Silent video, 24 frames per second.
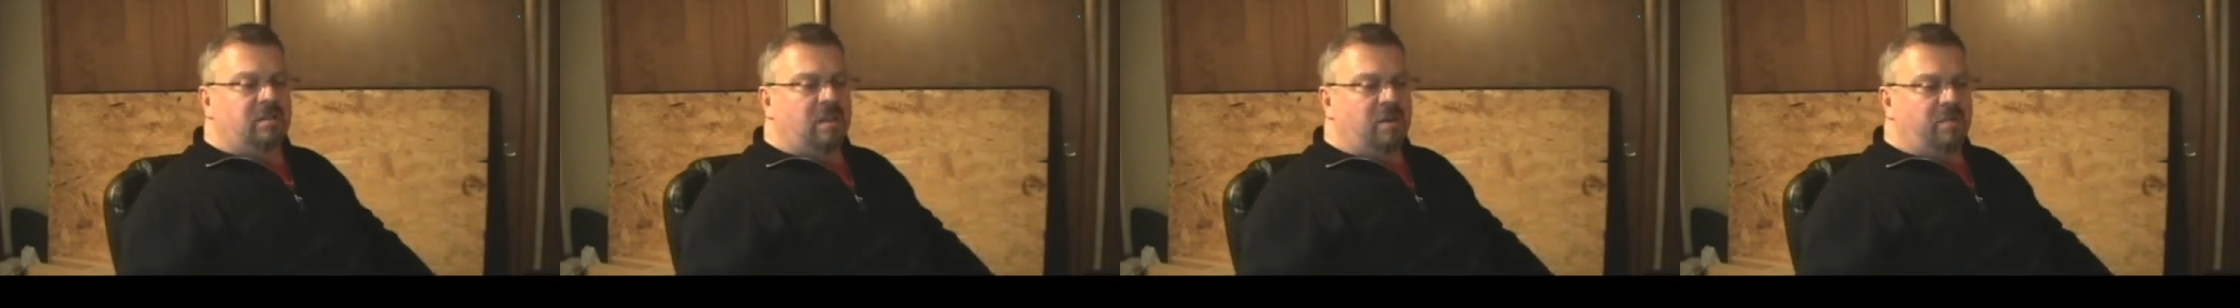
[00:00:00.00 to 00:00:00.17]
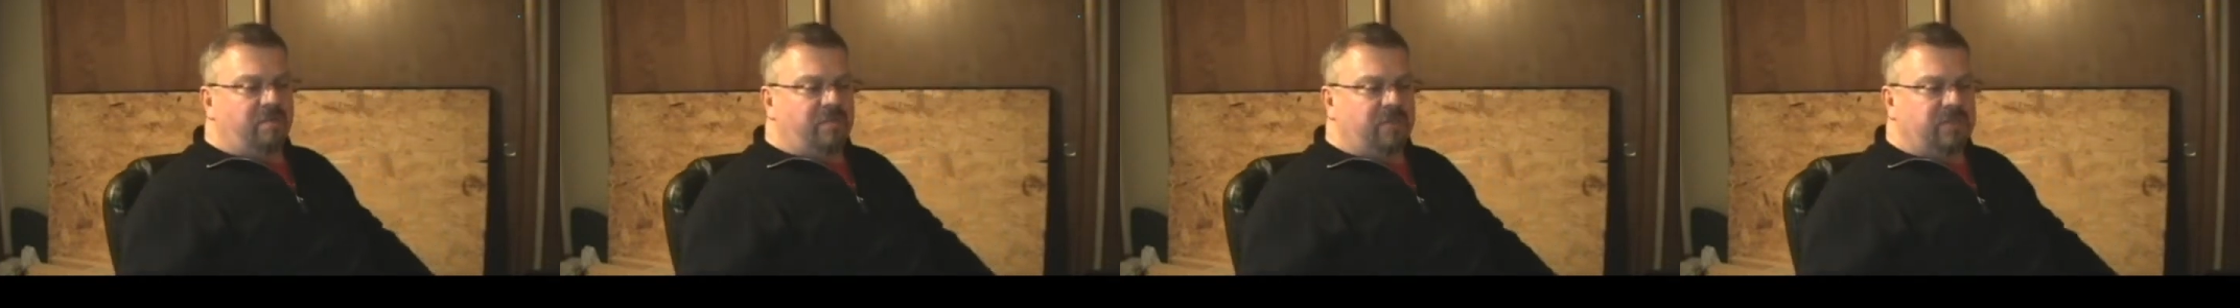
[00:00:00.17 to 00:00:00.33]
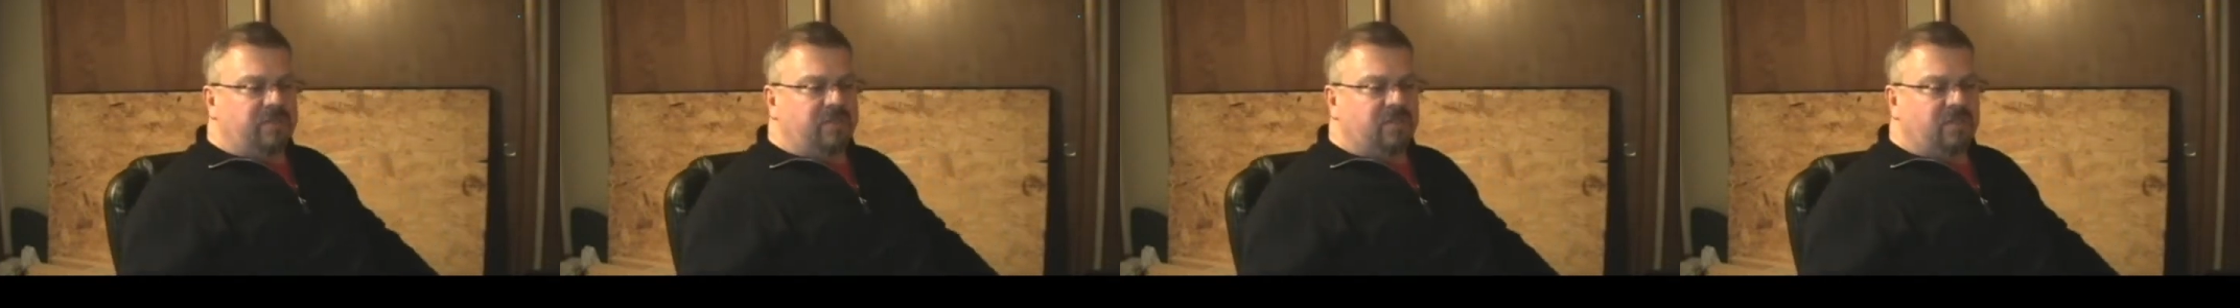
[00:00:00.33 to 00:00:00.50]

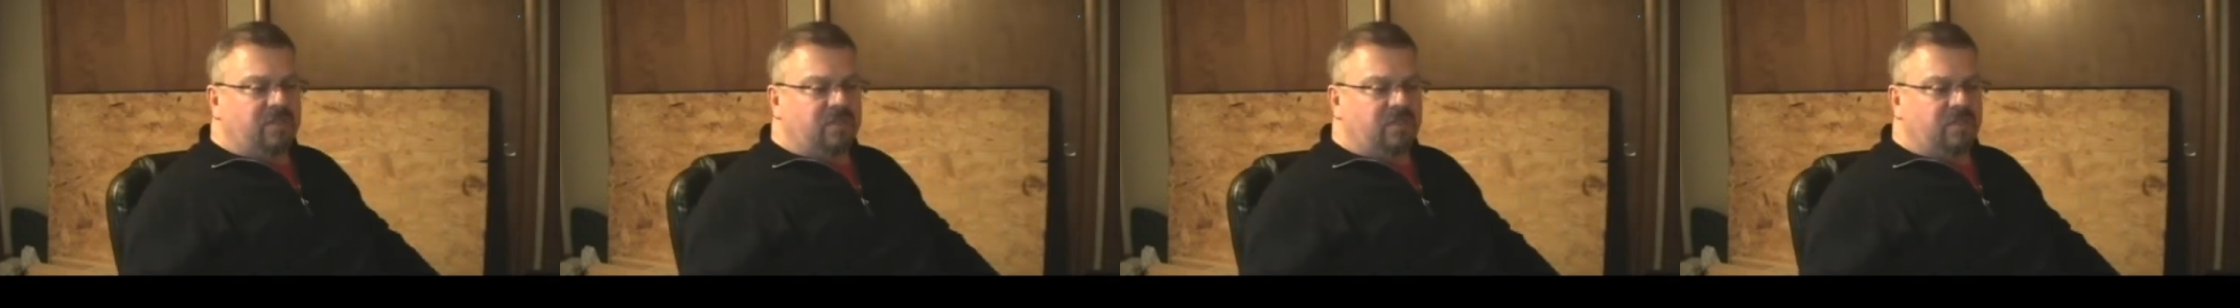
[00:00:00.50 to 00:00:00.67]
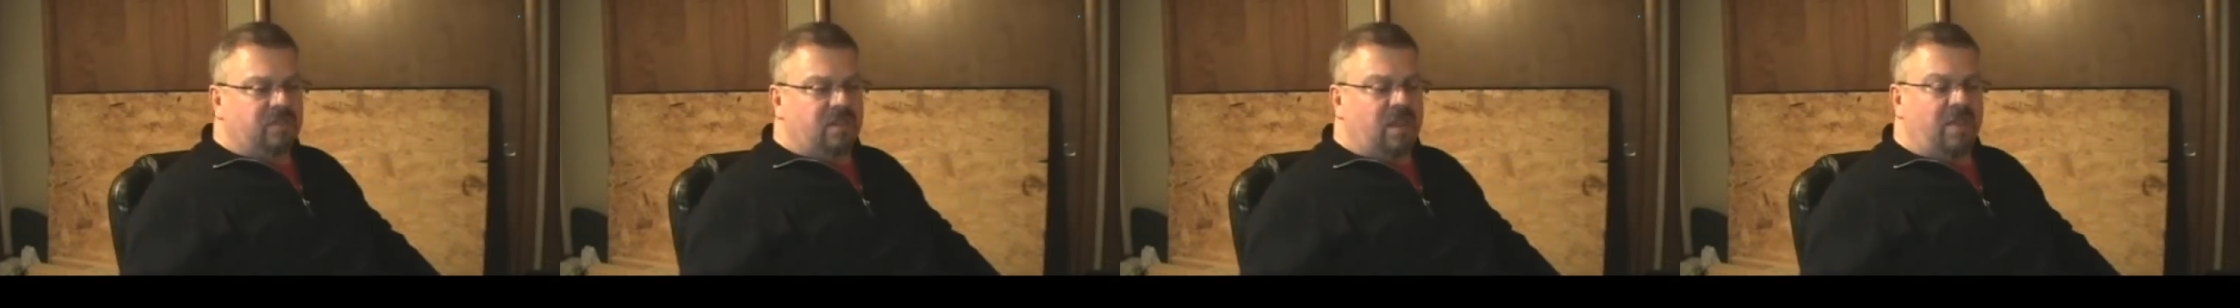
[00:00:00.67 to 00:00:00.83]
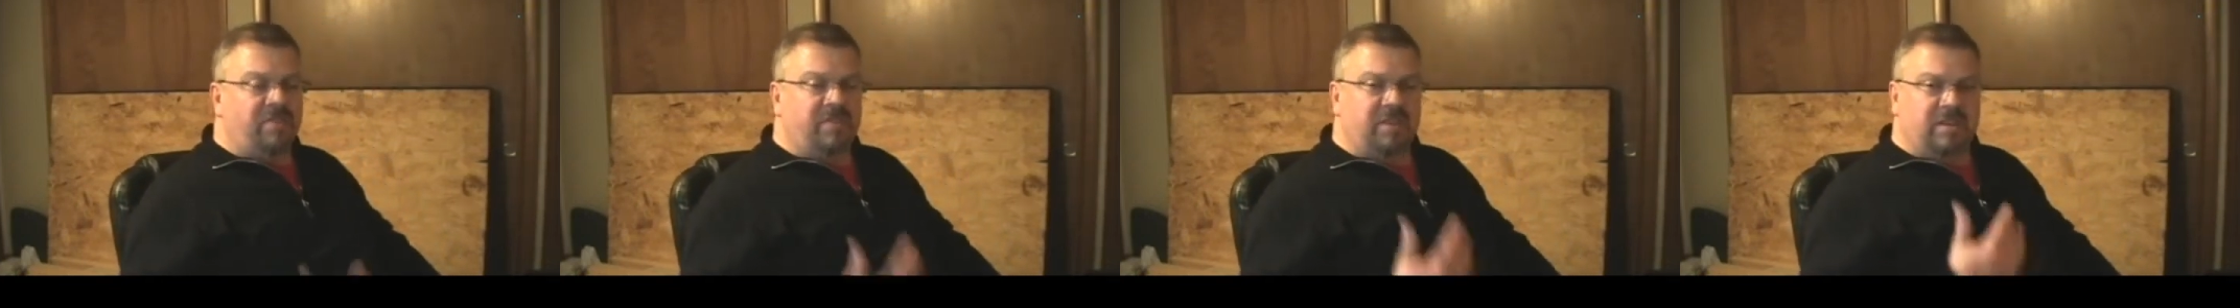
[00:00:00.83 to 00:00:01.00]
emphasis
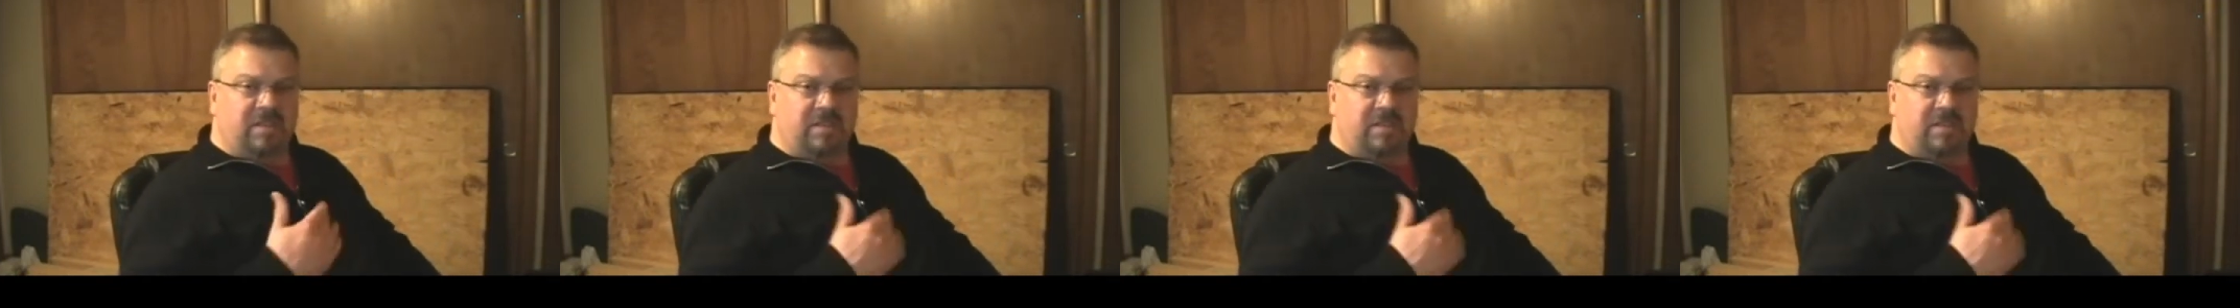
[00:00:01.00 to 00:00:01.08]
is on the